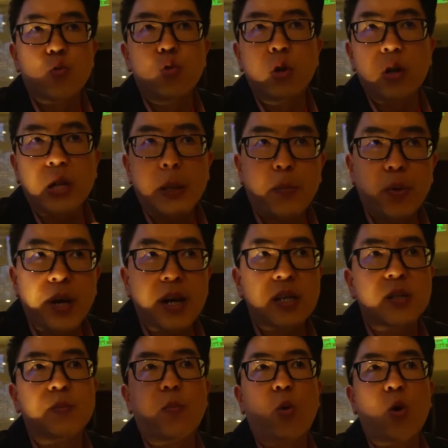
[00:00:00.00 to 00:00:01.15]
really
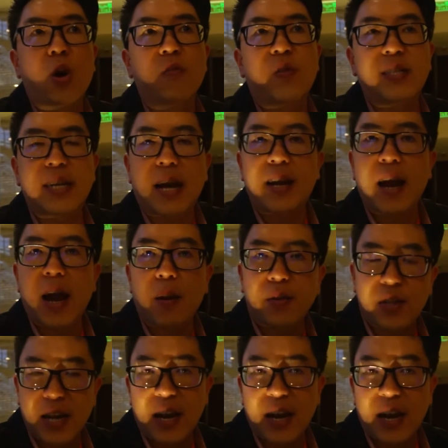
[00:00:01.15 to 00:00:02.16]
brings more of a dyna